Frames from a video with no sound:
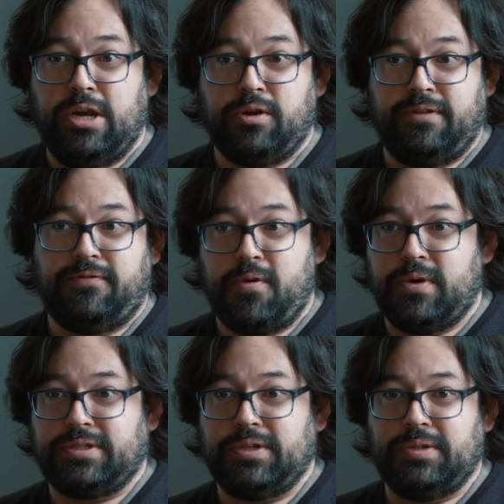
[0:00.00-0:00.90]
looking
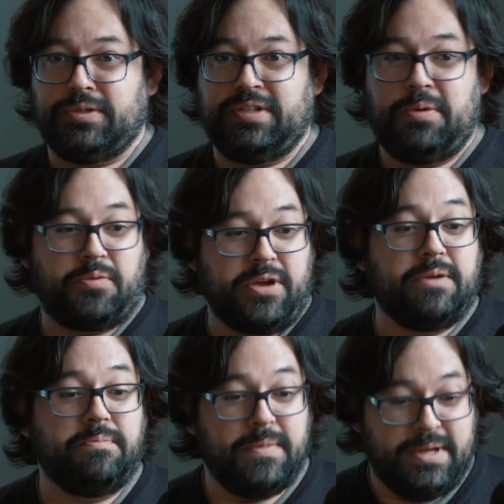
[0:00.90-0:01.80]
forward to see what we
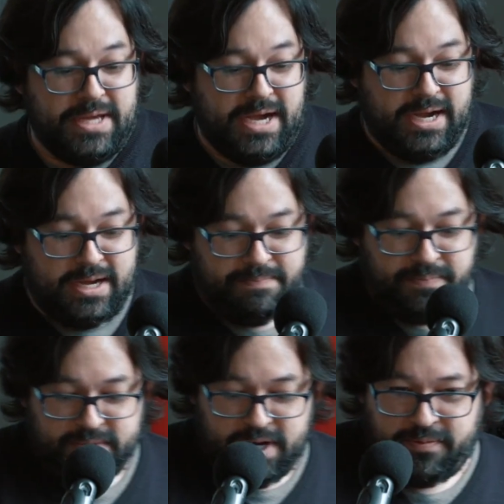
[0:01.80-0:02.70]
come
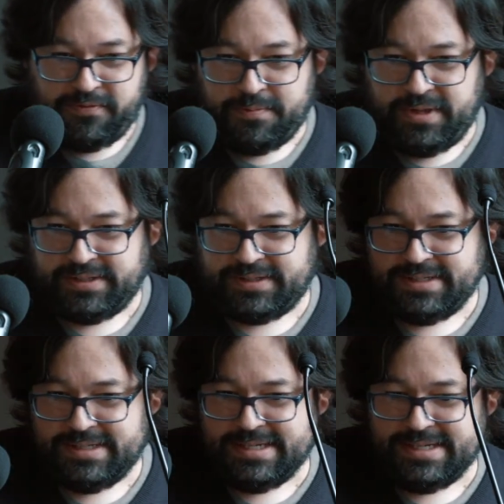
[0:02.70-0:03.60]
up from this.
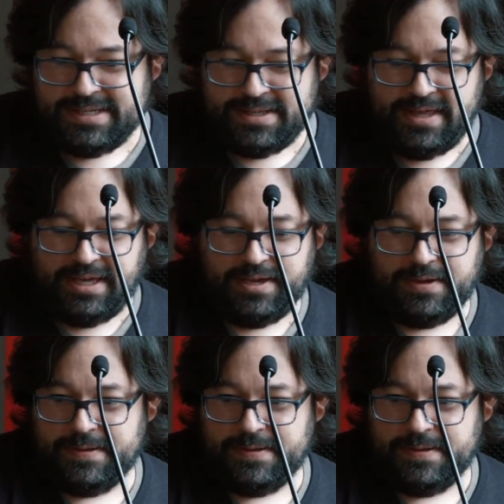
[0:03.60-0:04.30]
Thank you.